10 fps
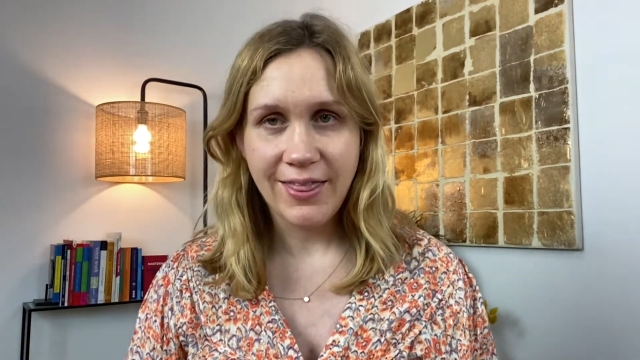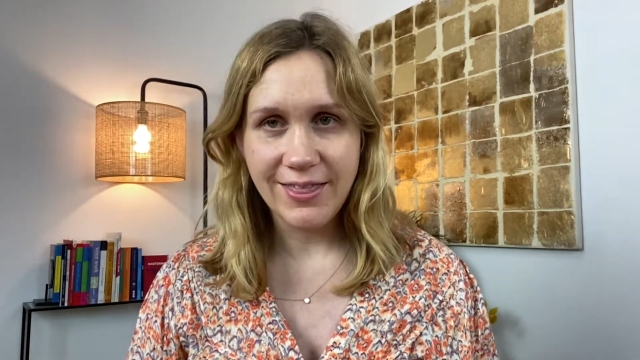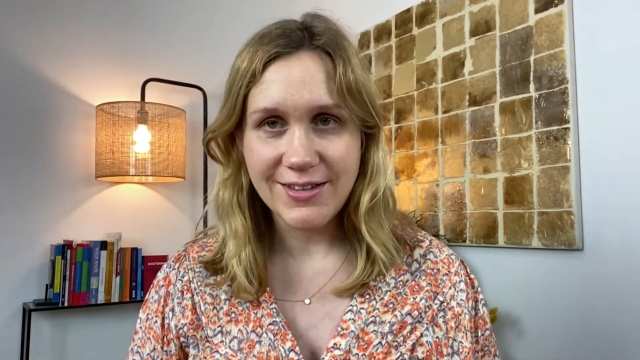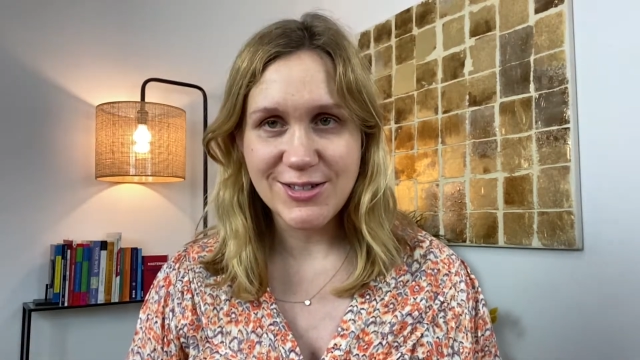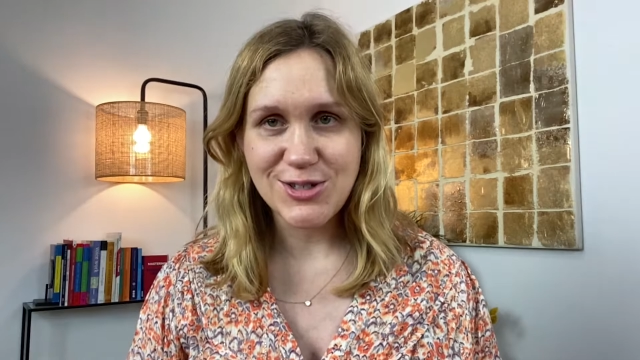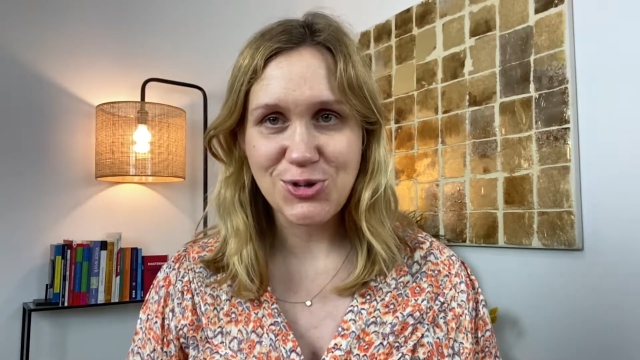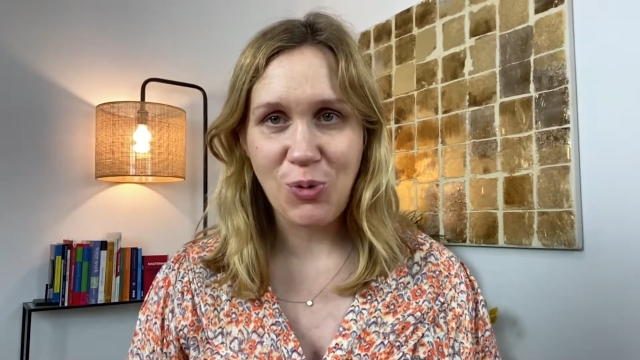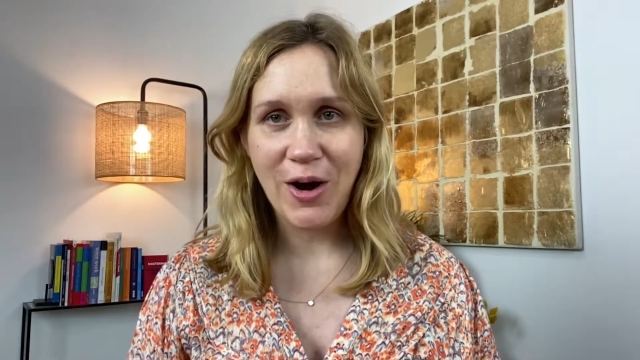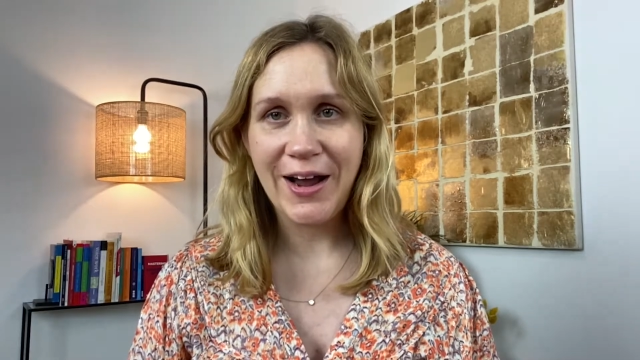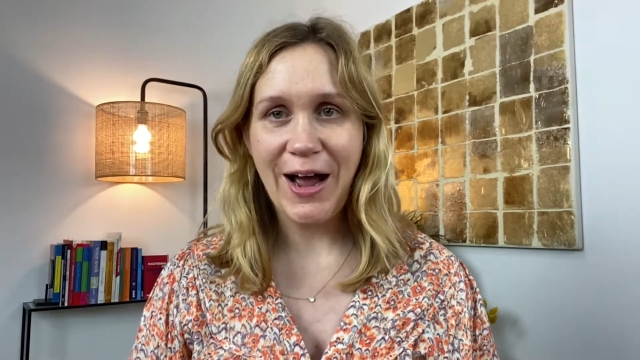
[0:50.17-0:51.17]
this is
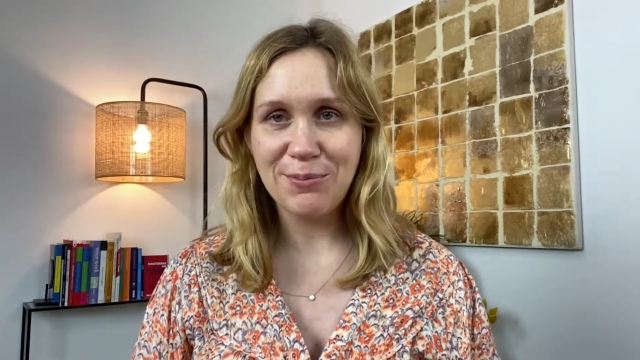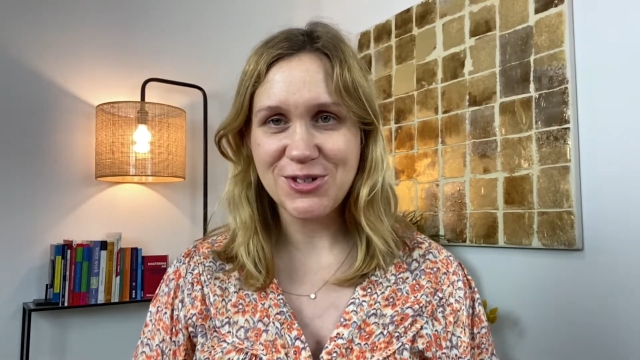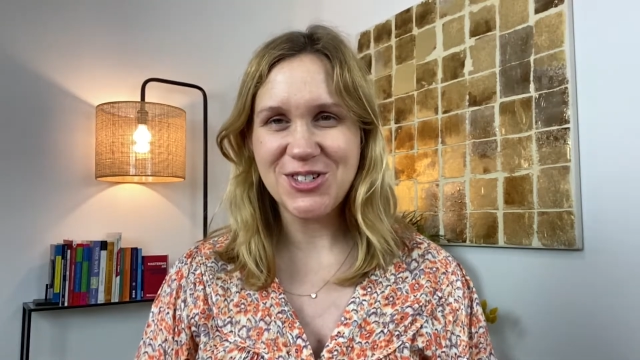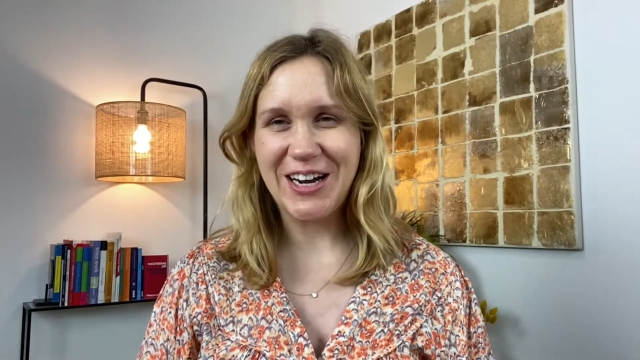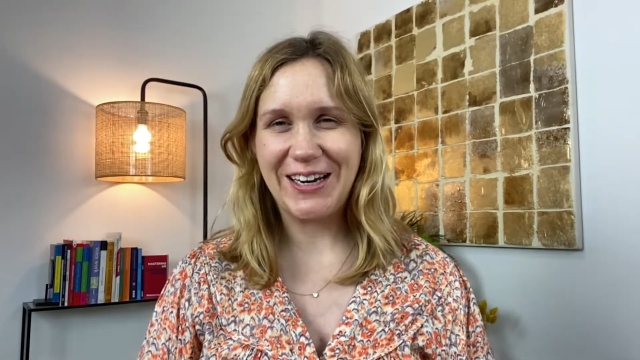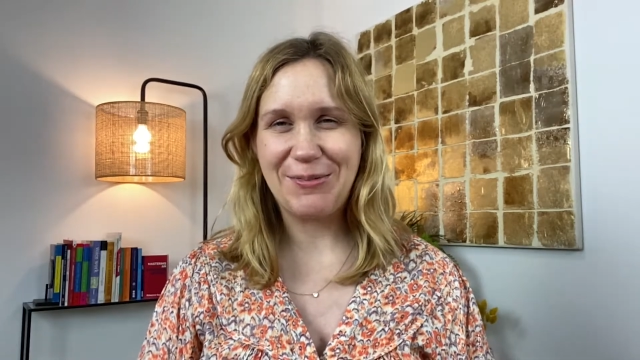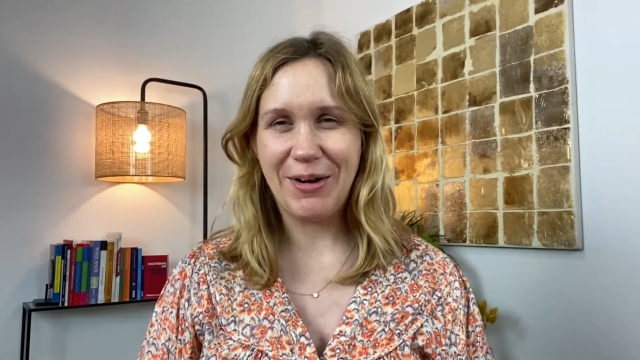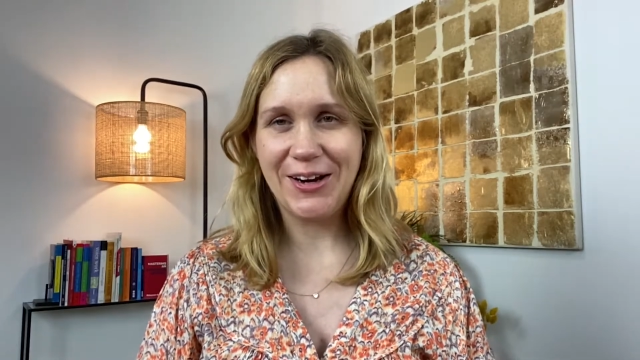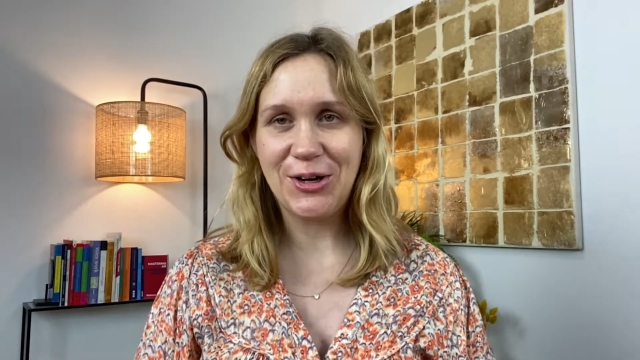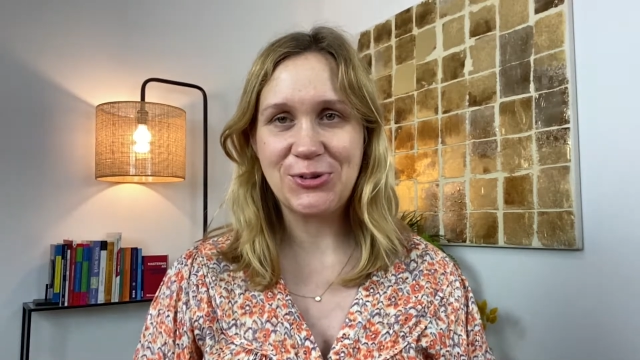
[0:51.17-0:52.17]
why. I'm just checking
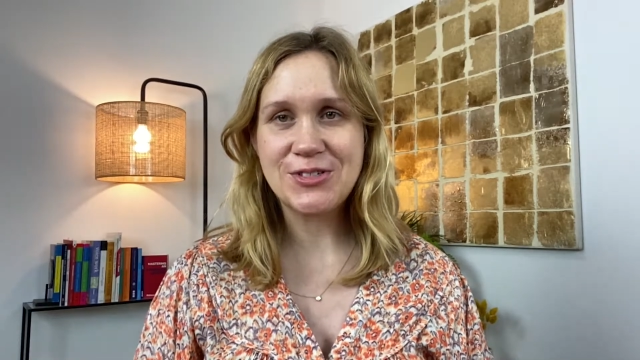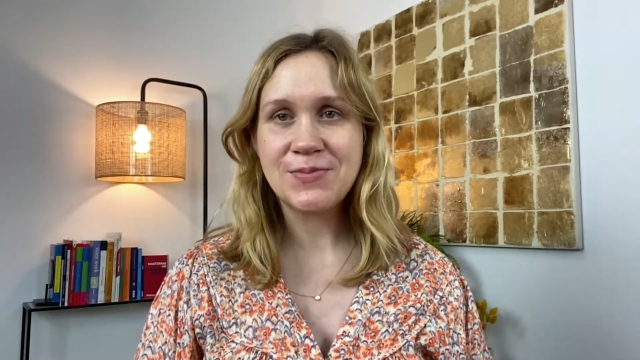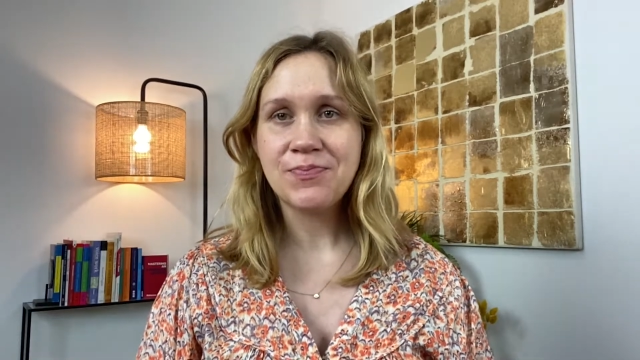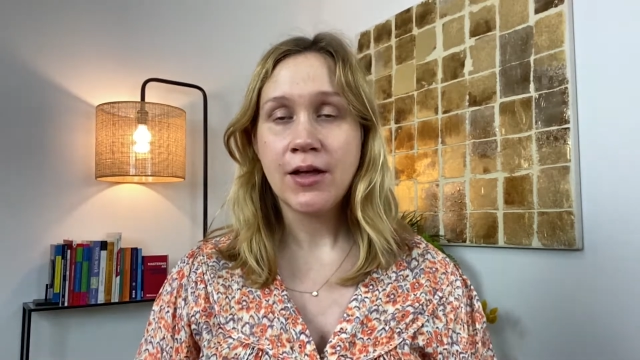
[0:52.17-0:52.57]
my notes.